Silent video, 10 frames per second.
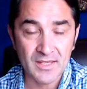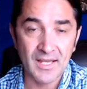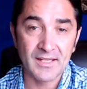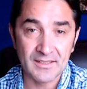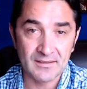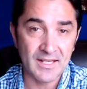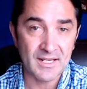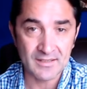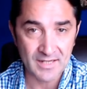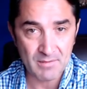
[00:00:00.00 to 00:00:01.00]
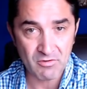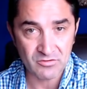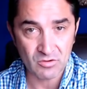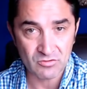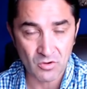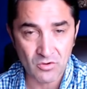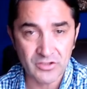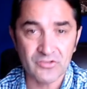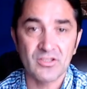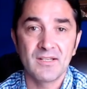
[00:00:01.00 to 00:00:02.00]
And in the name of those orders,